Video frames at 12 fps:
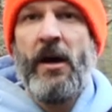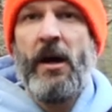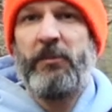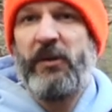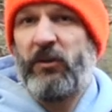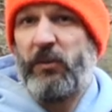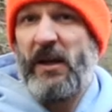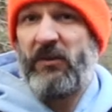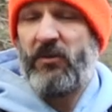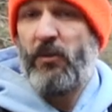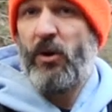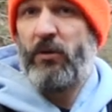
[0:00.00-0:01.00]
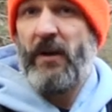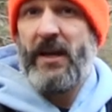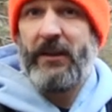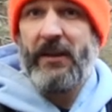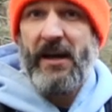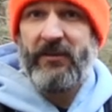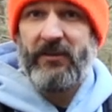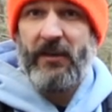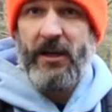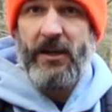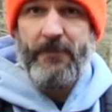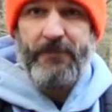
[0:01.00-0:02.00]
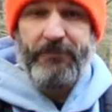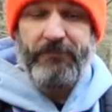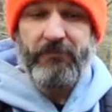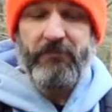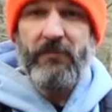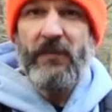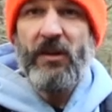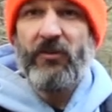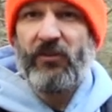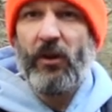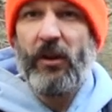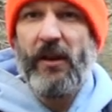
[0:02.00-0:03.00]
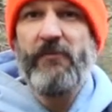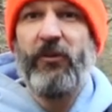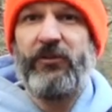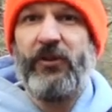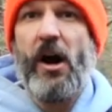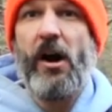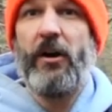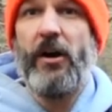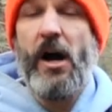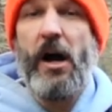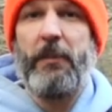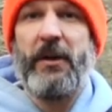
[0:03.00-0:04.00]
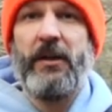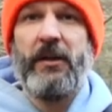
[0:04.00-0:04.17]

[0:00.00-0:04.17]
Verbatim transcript: Um, plus we had some more rain last night, so the levels are up.